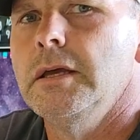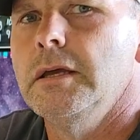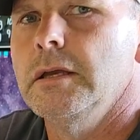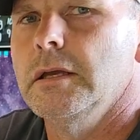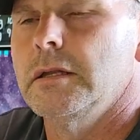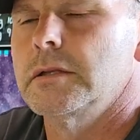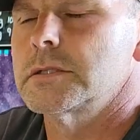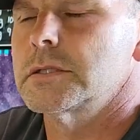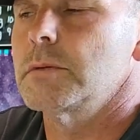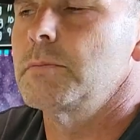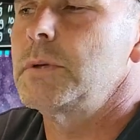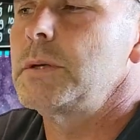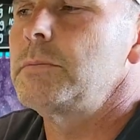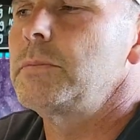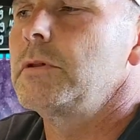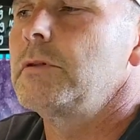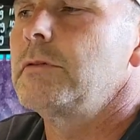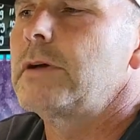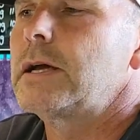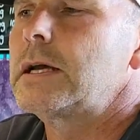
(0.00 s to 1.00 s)
and some
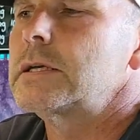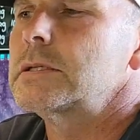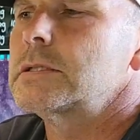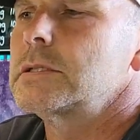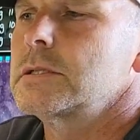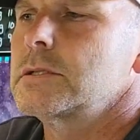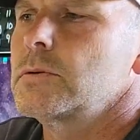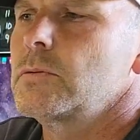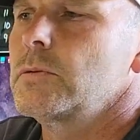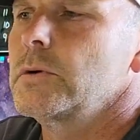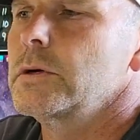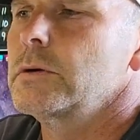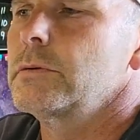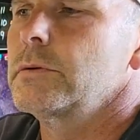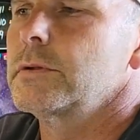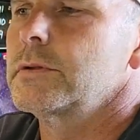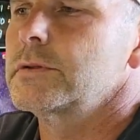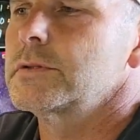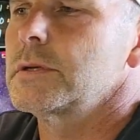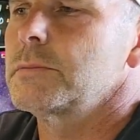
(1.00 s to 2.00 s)
people have asked, does it work
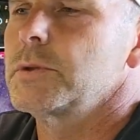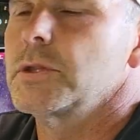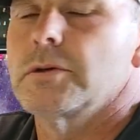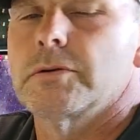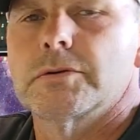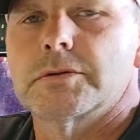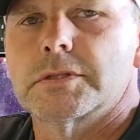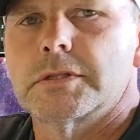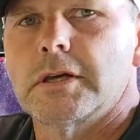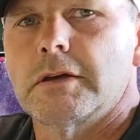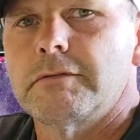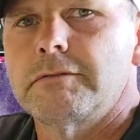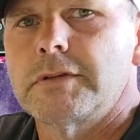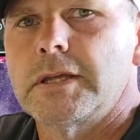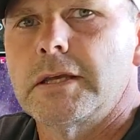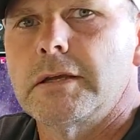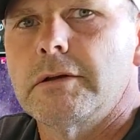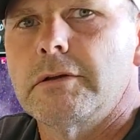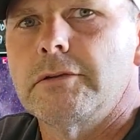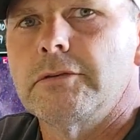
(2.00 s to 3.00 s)
with some of those
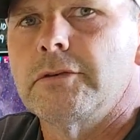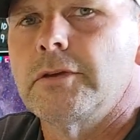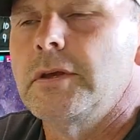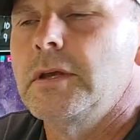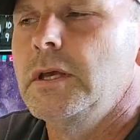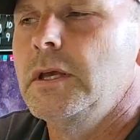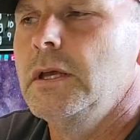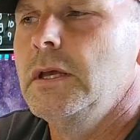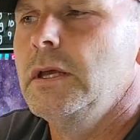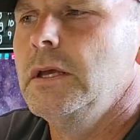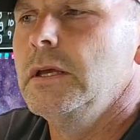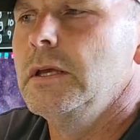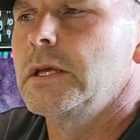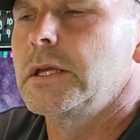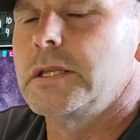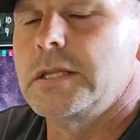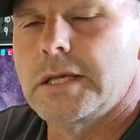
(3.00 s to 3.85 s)
dovetails? And